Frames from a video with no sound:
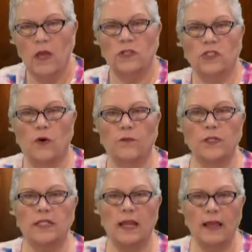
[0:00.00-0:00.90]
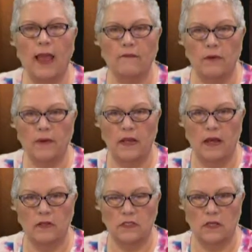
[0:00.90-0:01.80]
So if we're setting everybody
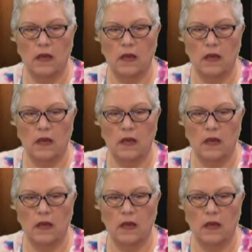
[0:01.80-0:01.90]
up